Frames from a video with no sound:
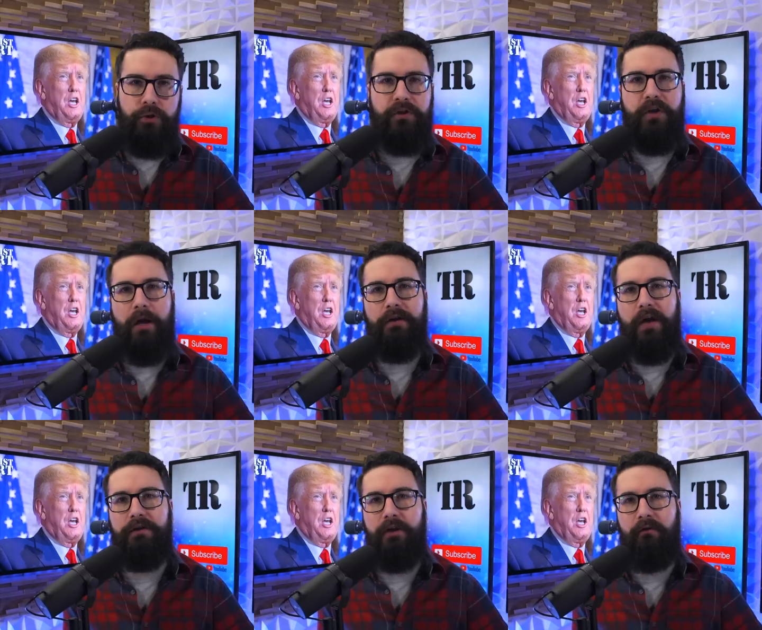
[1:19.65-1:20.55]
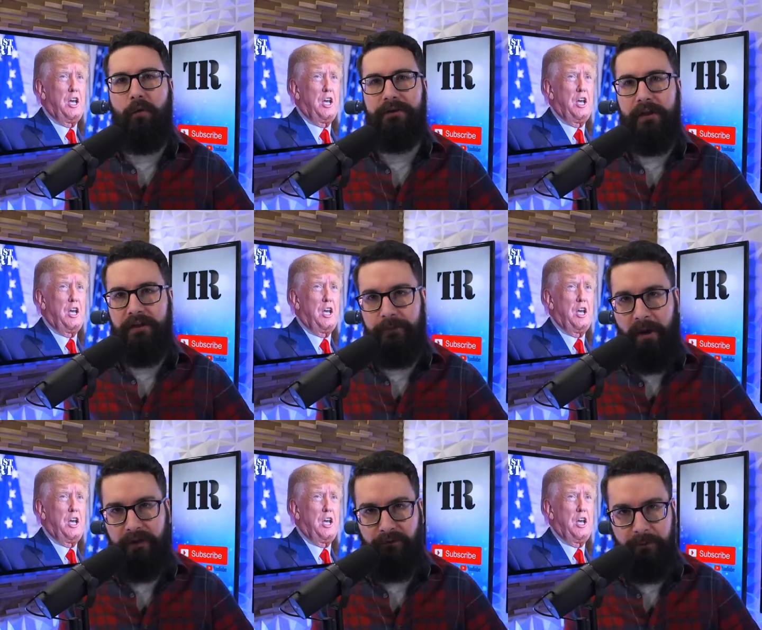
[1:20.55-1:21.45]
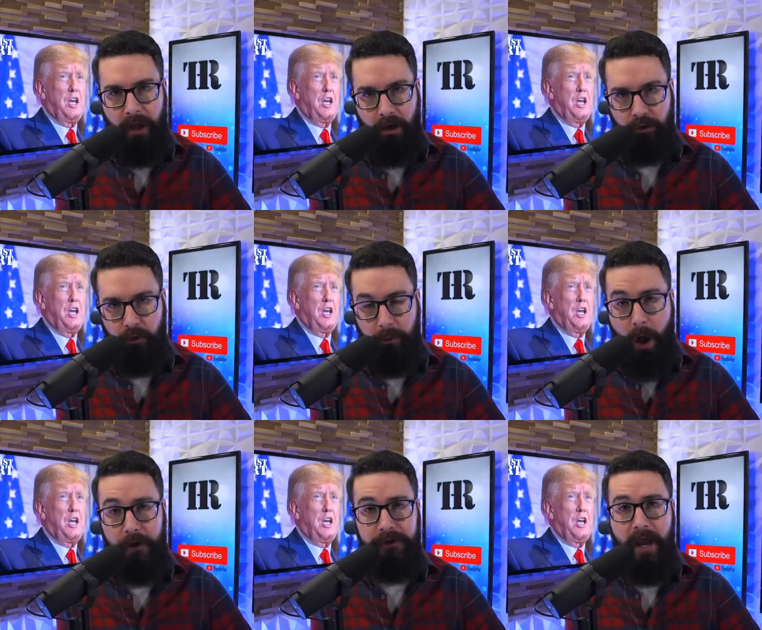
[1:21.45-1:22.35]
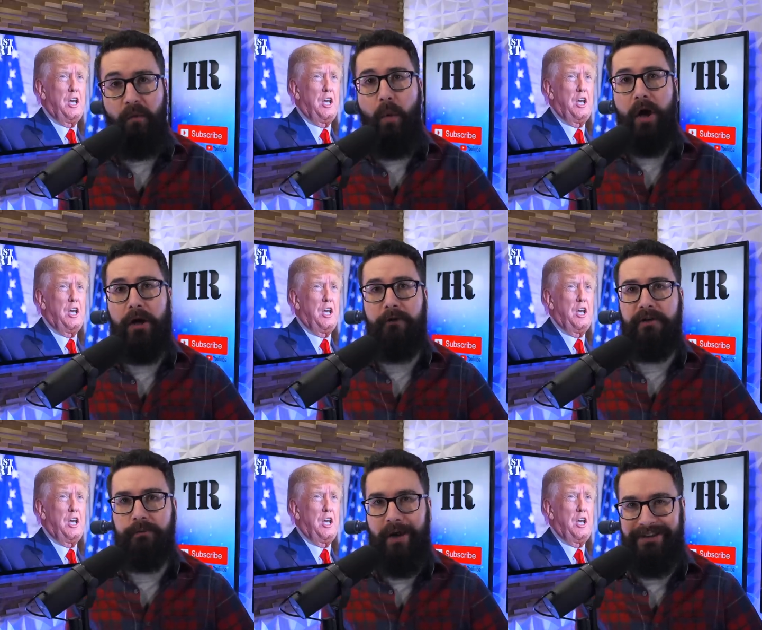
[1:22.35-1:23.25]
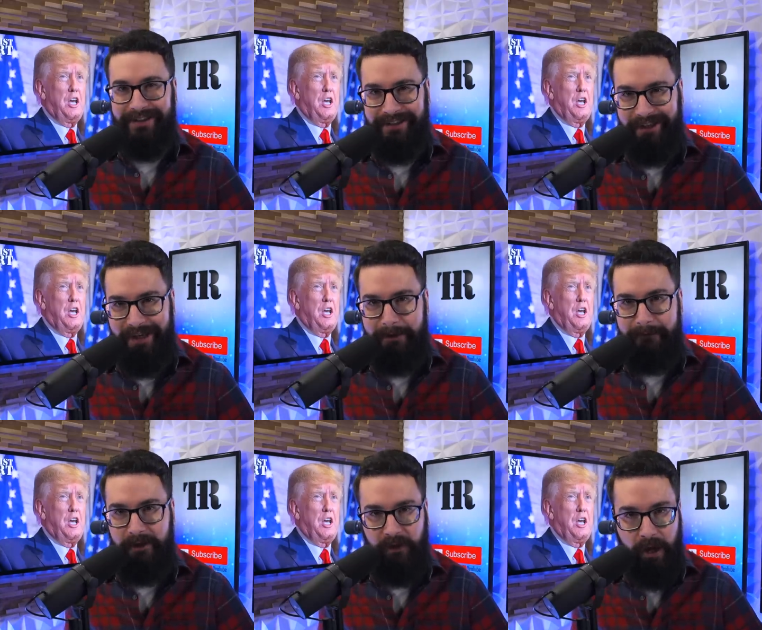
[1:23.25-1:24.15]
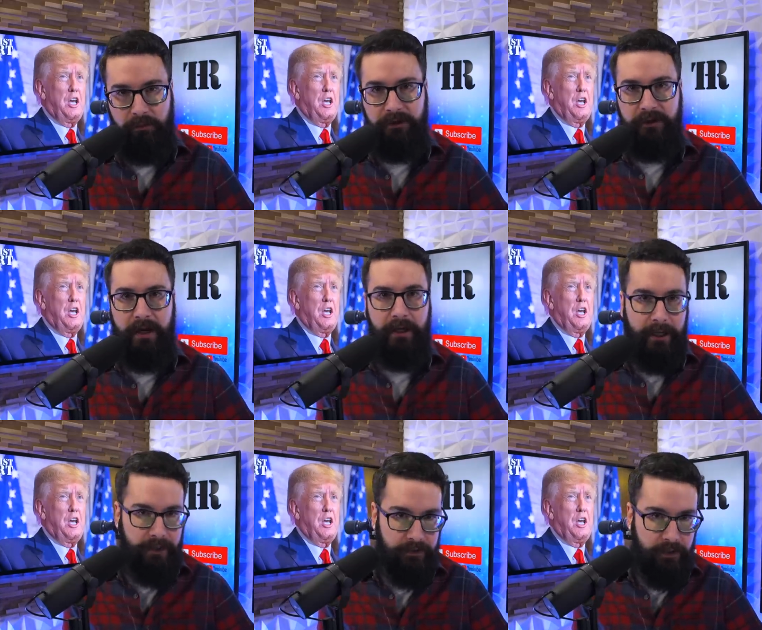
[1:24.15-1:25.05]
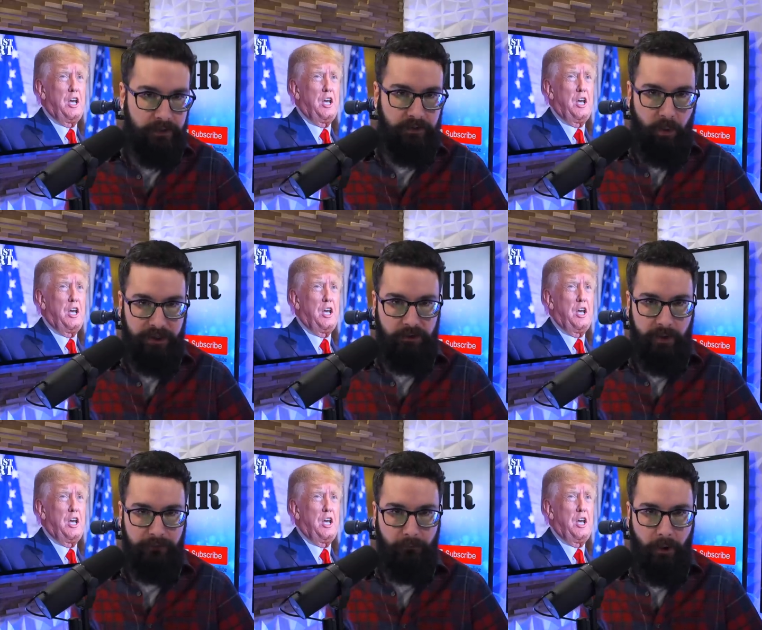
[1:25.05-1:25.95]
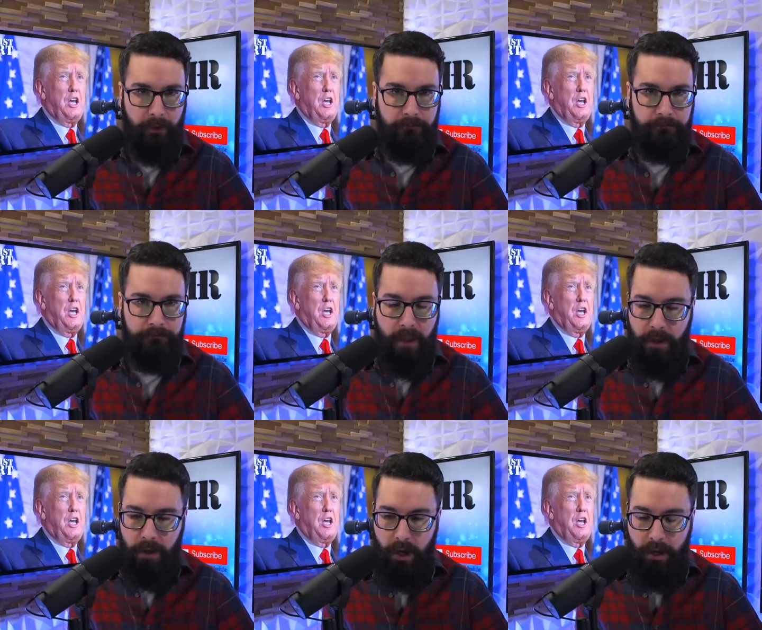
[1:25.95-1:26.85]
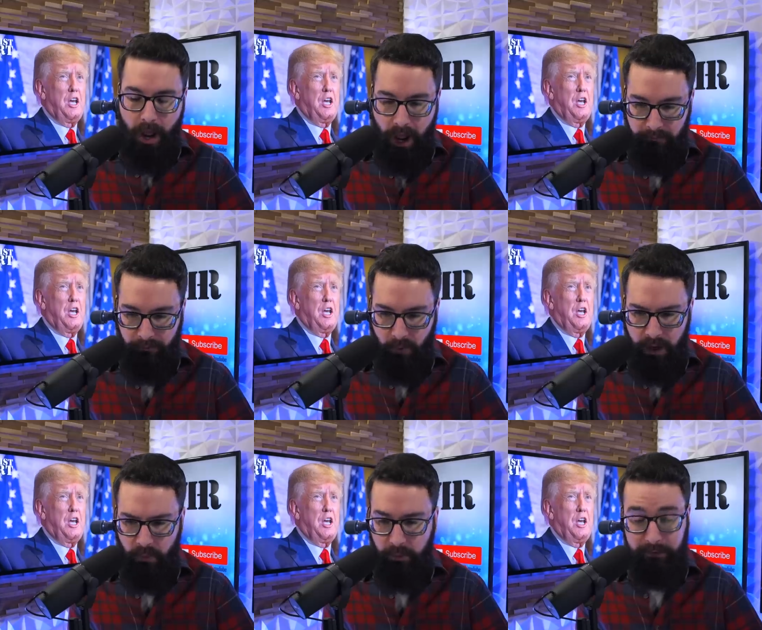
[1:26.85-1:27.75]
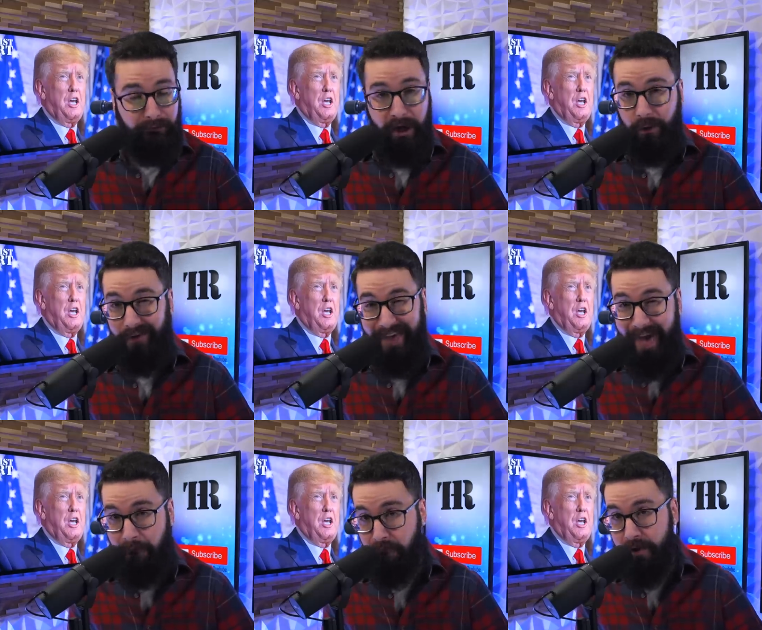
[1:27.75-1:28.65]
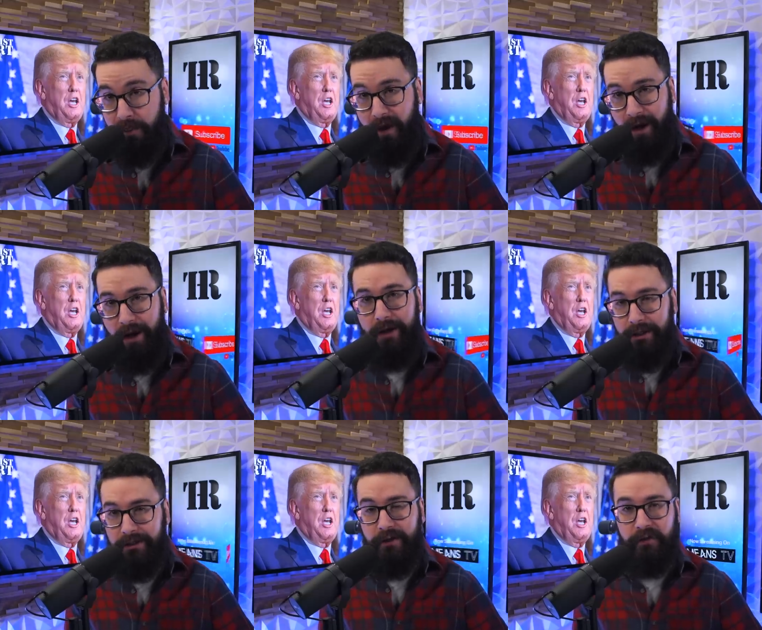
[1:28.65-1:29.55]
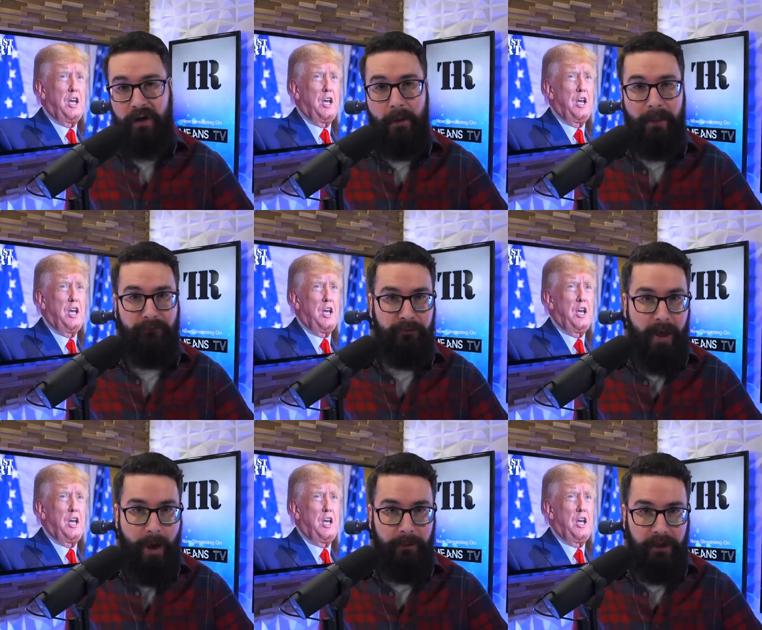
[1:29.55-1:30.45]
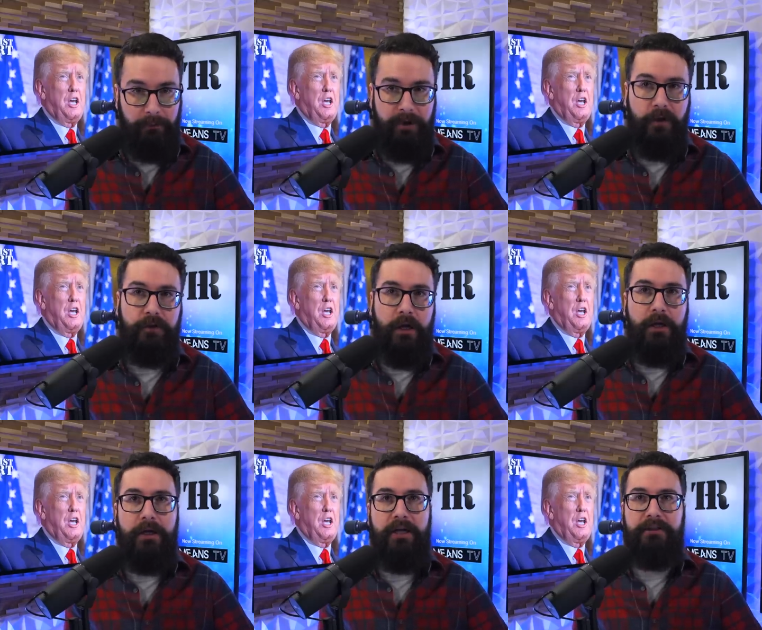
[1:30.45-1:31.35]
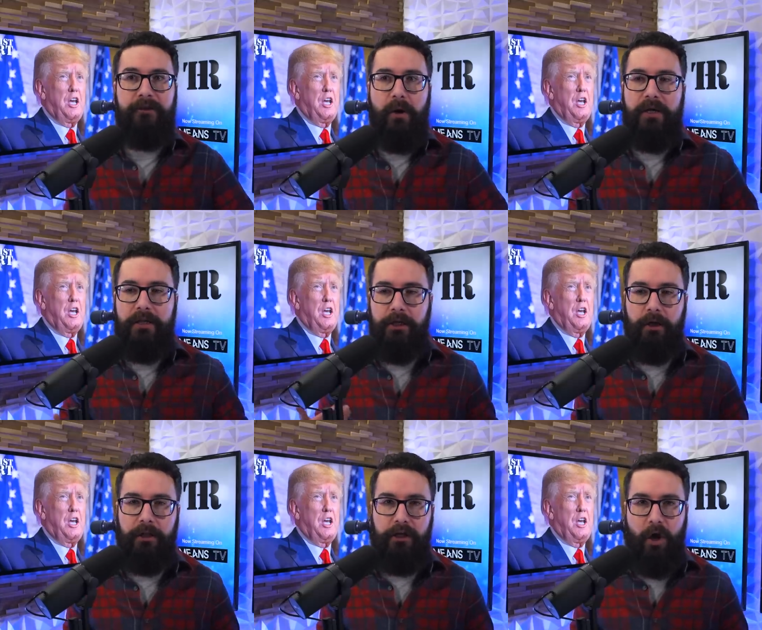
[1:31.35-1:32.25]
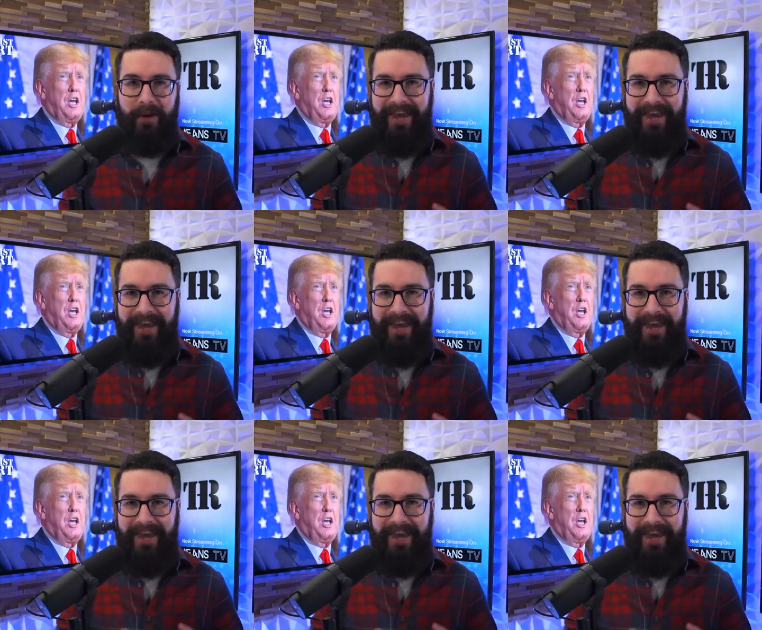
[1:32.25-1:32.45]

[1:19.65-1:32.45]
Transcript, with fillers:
Speaker 1: You just got a taste of what to expect from Donald Trump on day one of his presidency if he's able to get elected in 2024. And I, for one, will be fighting with everything to stop that from happening because he's very clearly going